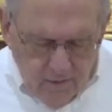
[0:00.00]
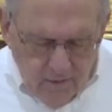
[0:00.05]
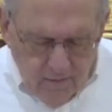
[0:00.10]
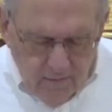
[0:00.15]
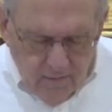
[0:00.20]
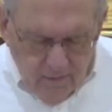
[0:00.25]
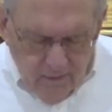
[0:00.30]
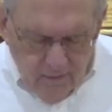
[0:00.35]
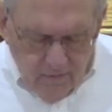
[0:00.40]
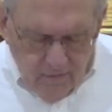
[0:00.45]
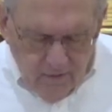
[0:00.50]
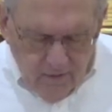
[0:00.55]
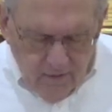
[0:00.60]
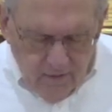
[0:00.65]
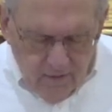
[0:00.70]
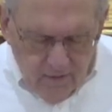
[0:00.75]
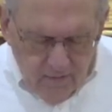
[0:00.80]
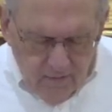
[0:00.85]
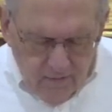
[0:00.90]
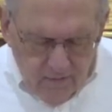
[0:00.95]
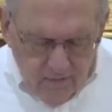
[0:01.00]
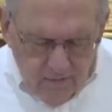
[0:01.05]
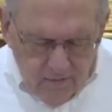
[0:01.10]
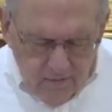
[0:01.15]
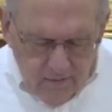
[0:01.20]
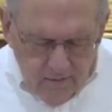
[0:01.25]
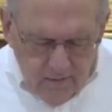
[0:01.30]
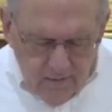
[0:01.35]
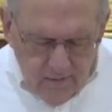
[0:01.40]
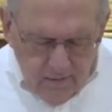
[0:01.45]
these days.
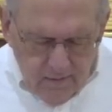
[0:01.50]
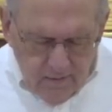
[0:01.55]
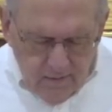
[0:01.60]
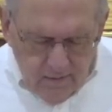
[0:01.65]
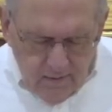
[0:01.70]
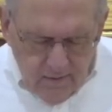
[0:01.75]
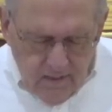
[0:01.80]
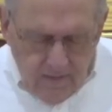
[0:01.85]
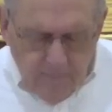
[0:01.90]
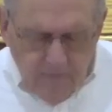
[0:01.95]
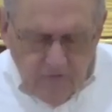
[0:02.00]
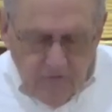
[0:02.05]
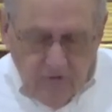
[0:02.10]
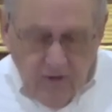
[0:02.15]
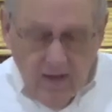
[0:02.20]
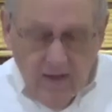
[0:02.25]
Keep us safe